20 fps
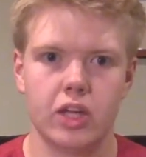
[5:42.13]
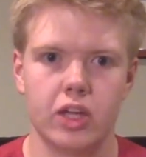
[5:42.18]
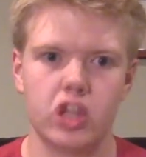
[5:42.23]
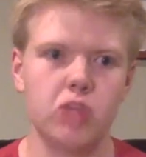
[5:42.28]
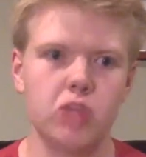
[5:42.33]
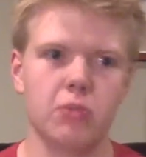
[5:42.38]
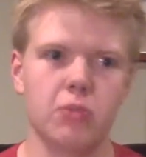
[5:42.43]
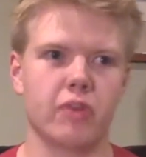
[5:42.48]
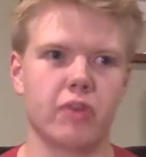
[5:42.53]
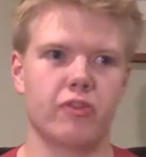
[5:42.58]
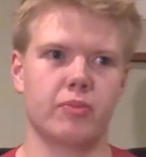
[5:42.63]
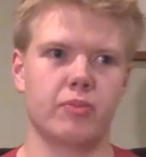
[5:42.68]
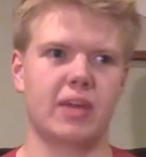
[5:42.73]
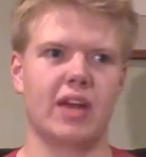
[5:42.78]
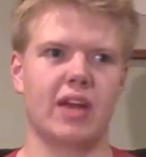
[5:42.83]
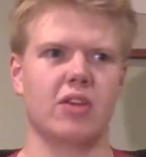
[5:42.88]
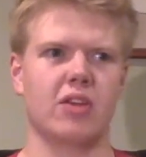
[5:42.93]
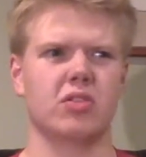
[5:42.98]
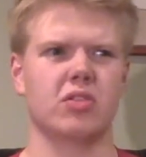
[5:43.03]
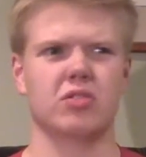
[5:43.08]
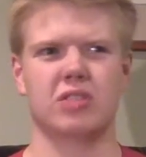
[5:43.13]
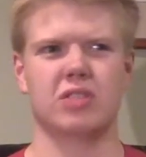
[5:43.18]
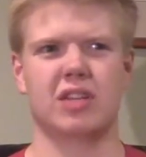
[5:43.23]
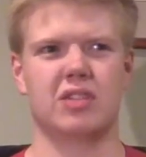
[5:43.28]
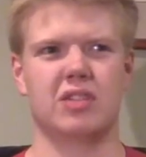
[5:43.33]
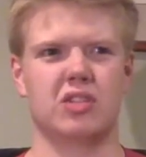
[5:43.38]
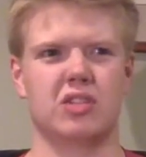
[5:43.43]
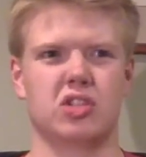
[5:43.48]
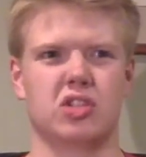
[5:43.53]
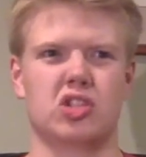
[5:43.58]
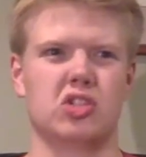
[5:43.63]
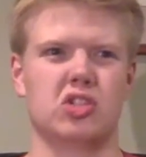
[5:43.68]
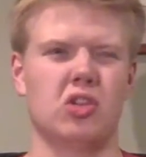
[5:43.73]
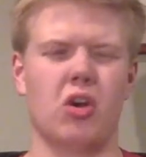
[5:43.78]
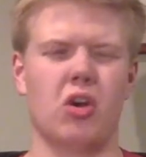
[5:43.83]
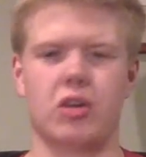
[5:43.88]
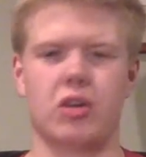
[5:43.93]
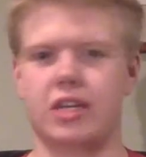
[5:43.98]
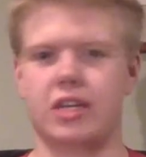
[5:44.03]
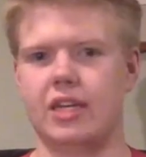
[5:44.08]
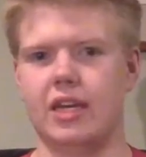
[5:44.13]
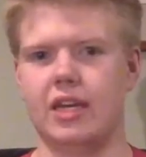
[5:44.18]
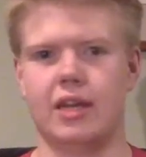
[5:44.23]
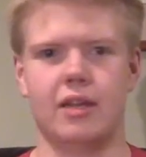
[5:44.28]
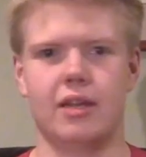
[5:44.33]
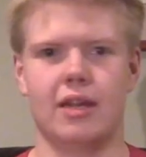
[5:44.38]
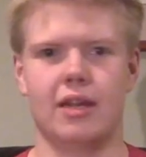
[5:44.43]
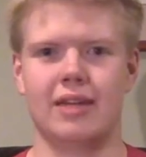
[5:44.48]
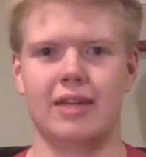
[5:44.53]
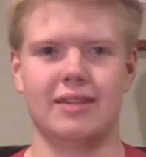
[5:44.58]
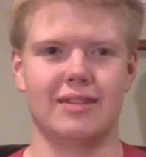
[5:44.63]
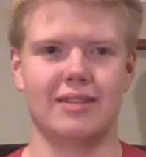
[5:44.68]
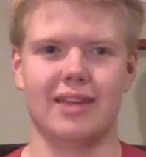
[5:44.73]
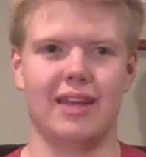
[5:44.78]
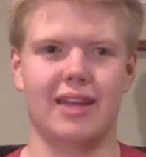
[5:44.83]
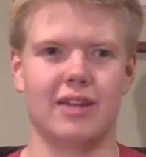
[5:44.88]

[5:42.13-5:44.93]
Humor from characters that is just snarky and